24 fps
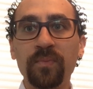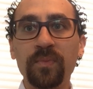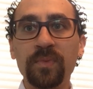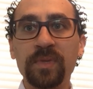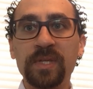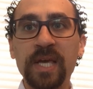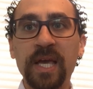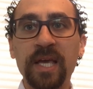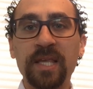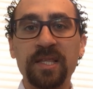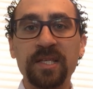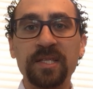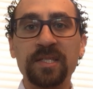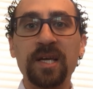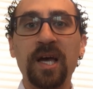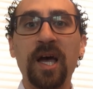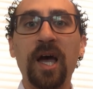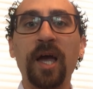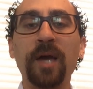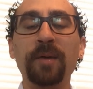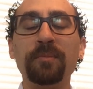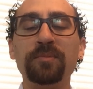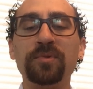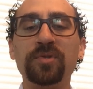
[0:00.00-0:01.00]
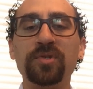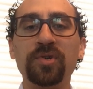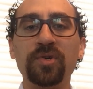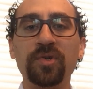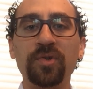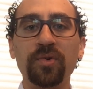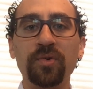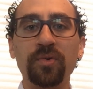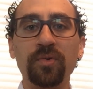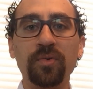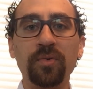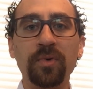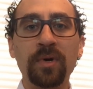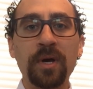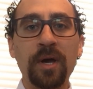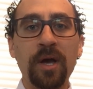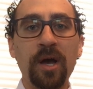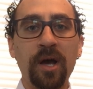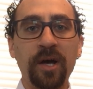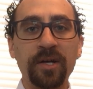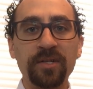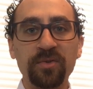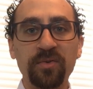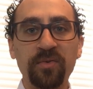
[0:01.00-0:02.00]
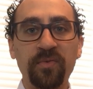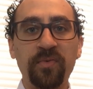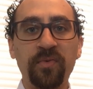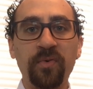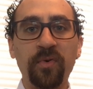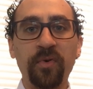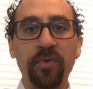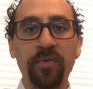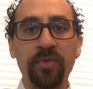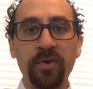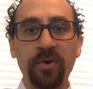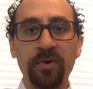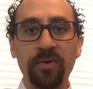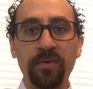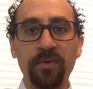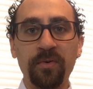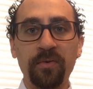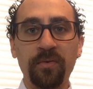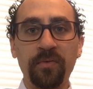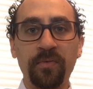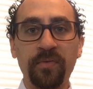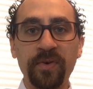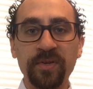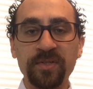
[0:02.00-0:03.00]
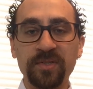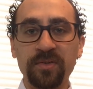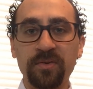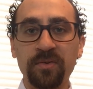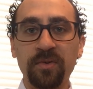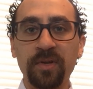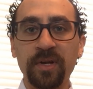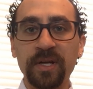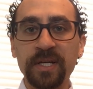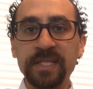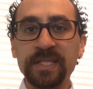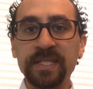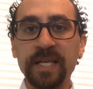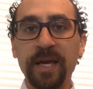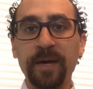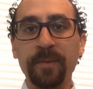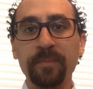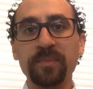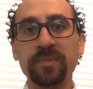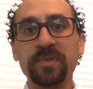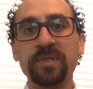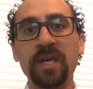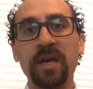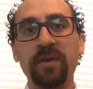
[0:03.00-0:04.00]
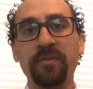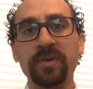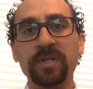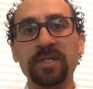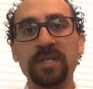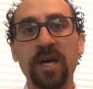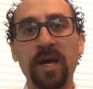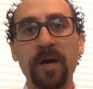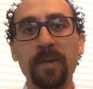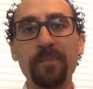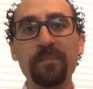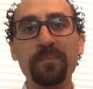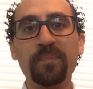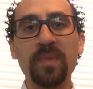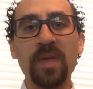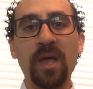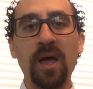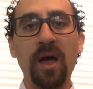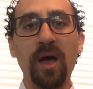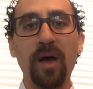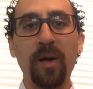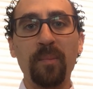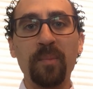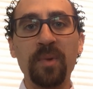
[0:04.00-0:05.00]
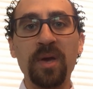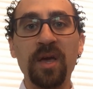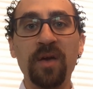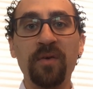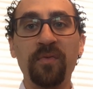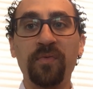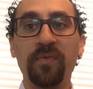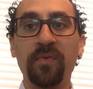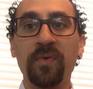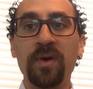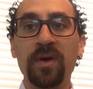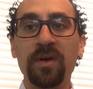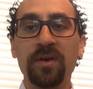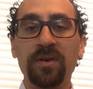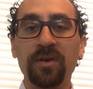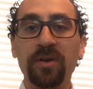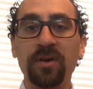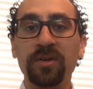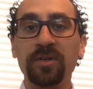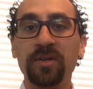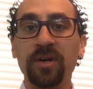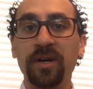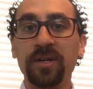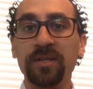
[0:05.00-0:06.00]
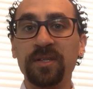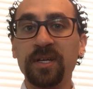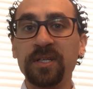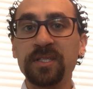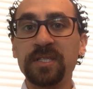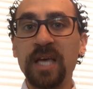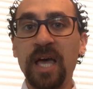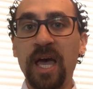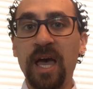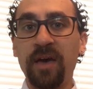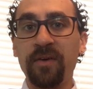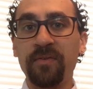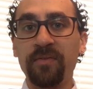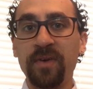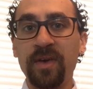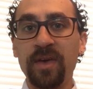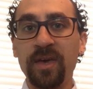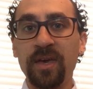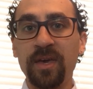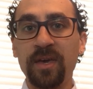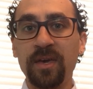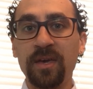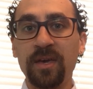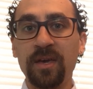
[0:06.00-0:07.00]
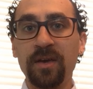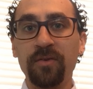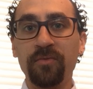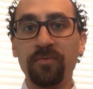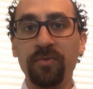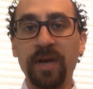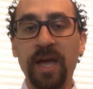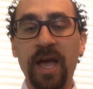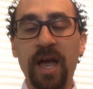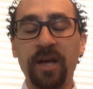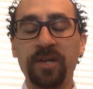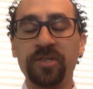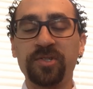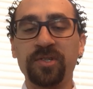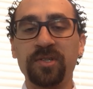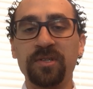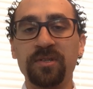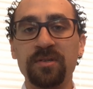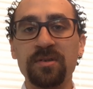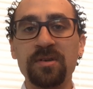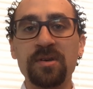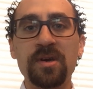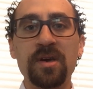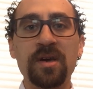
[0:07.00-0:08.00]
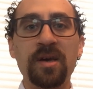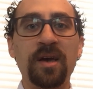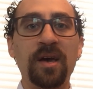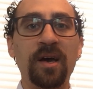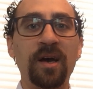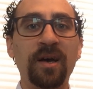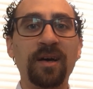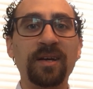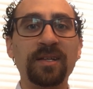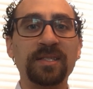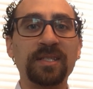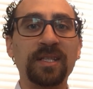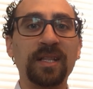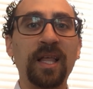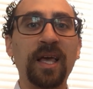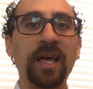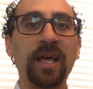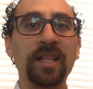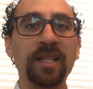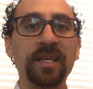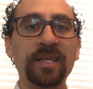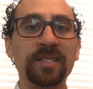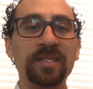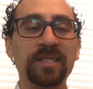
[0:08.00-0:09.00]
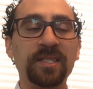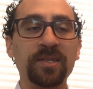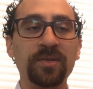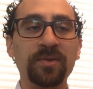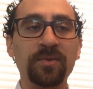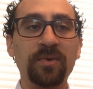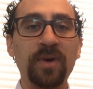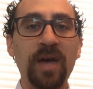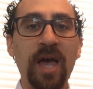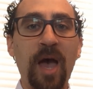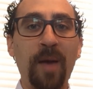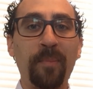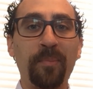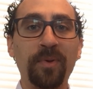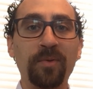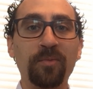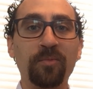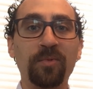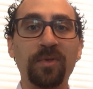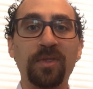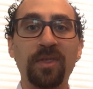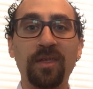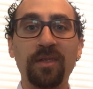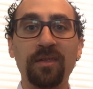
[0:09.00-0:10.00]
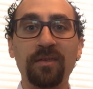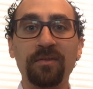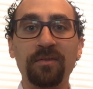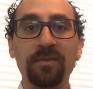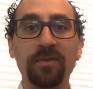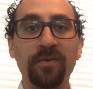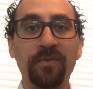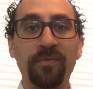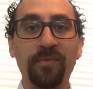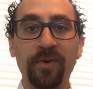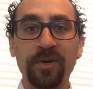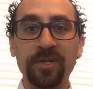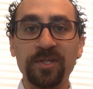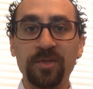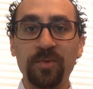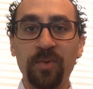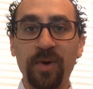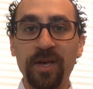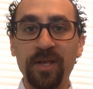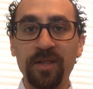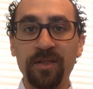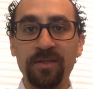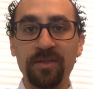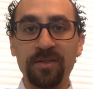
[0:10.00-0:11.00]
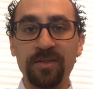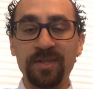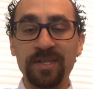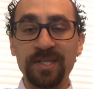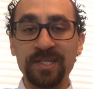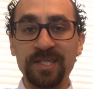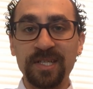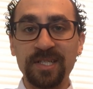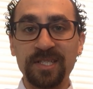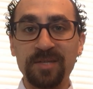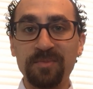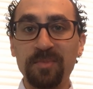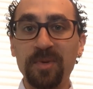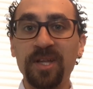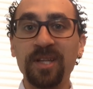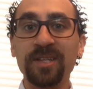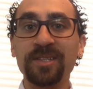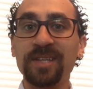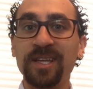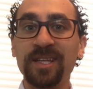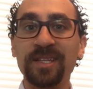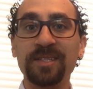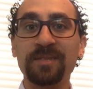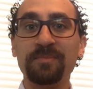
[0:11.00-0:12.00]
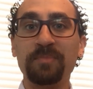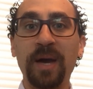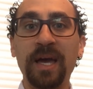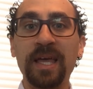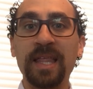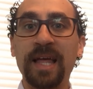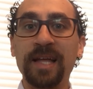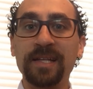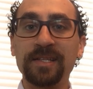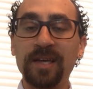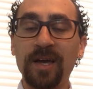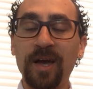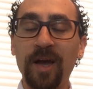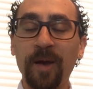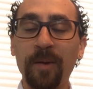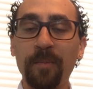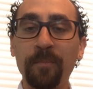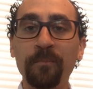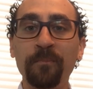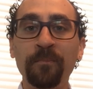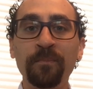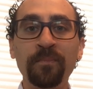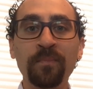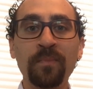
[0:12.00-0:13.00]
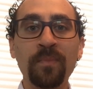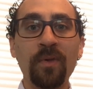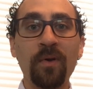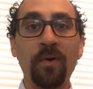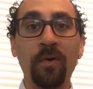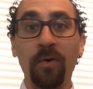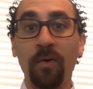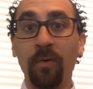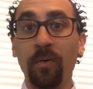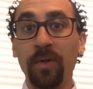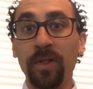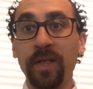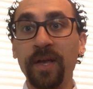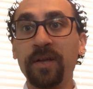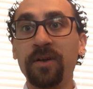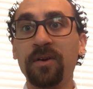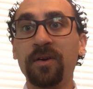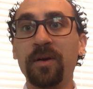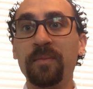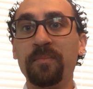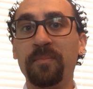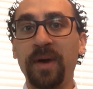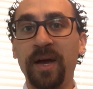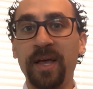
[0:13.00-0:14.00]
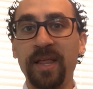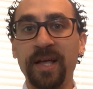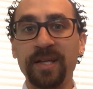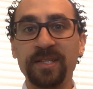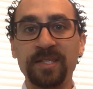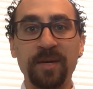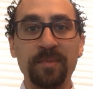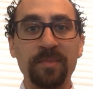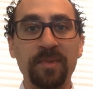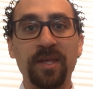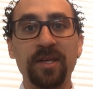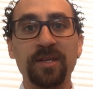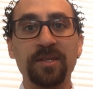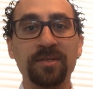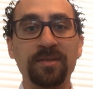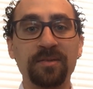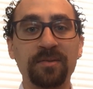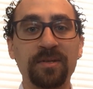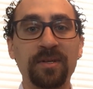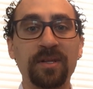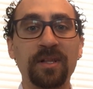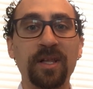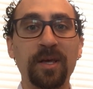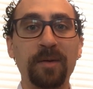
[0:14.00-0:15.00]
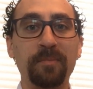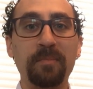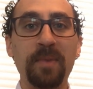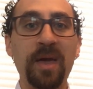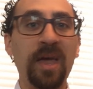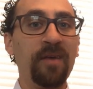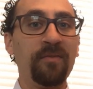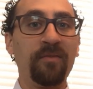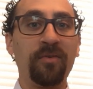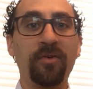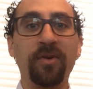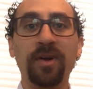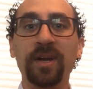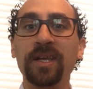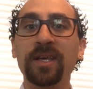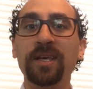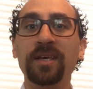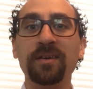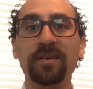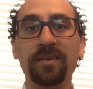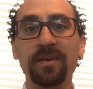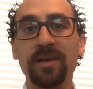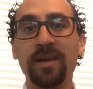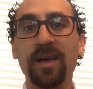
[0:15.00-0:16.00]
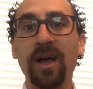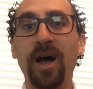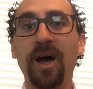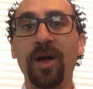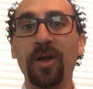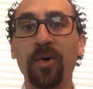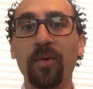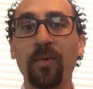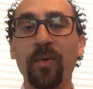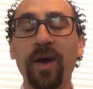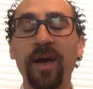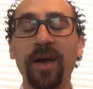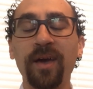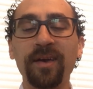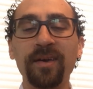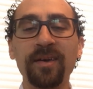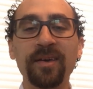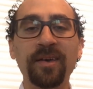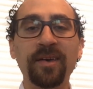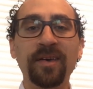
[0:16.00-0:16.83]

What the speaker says: take the time to do full physical exams every time. If your dog does have a reaction, it's likely to happen within the first 20 to 60 minutes, and by that time, or later, and by that time the clinic may have already gone away.